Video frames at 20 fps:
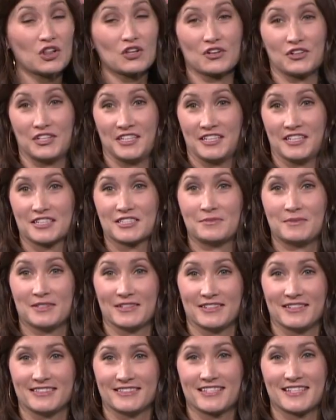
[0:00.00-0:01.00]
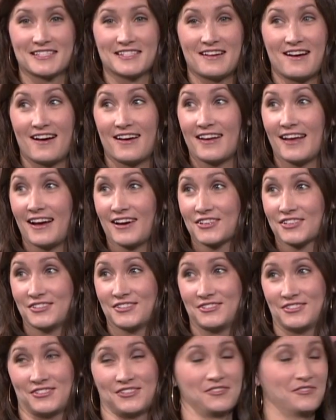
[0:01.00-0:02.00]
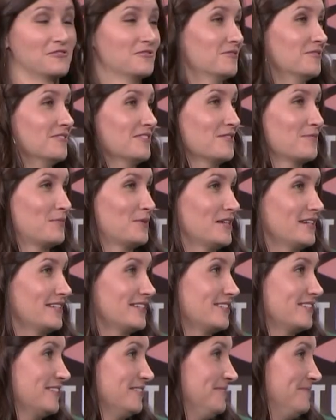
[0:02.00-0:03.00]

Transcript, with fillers: learning experience. That's not how you do a pitch.